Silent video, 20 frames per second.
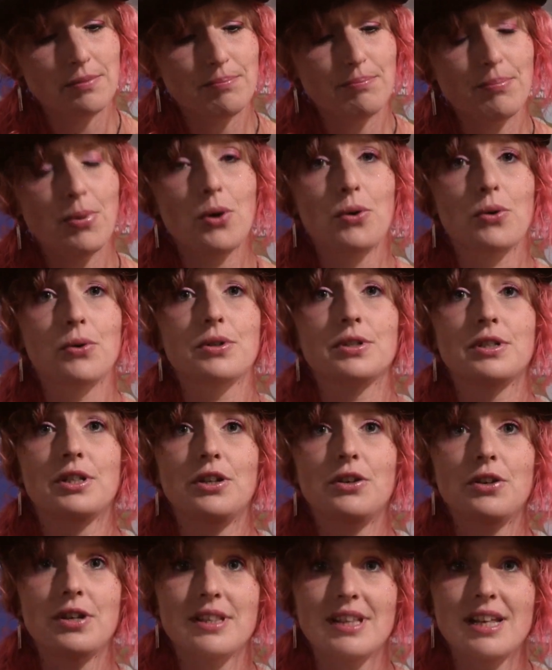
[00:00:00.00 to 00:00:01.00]
box that
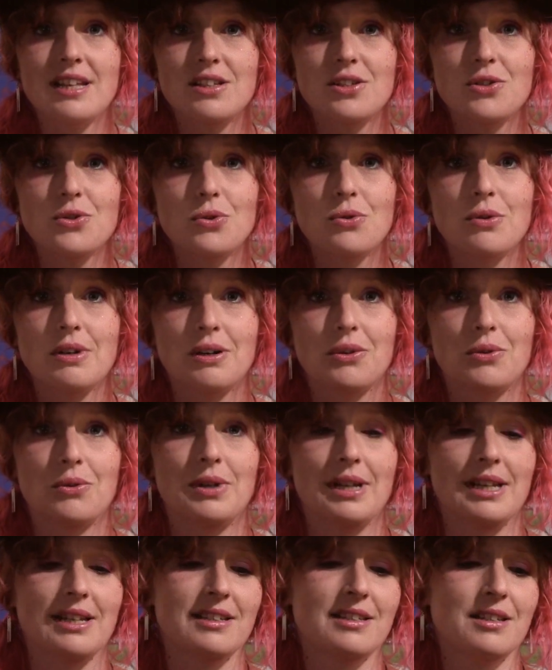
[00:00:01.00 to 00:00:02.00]
you can then store it all
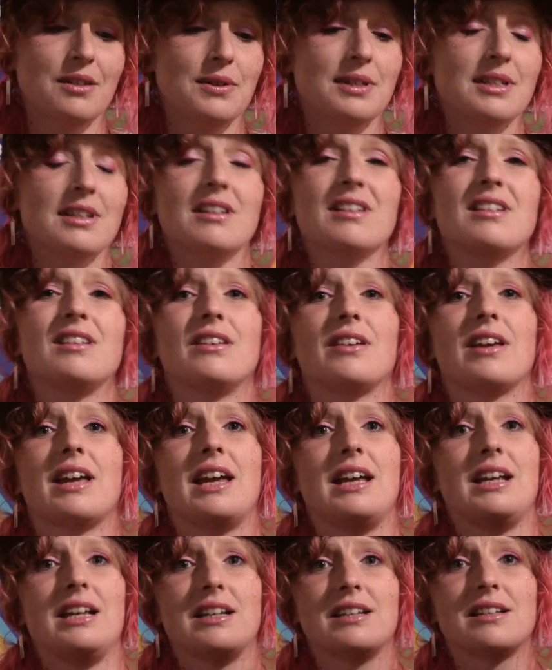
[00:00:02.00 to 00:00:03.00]
in, so it's going to look
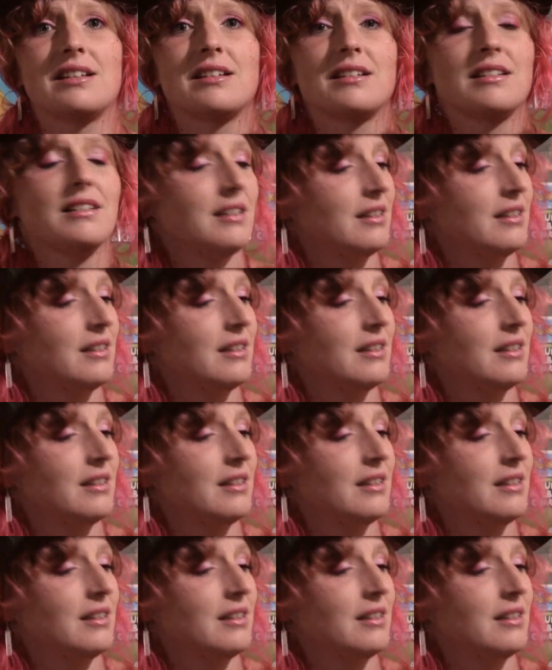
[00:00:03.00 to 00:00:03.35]
ace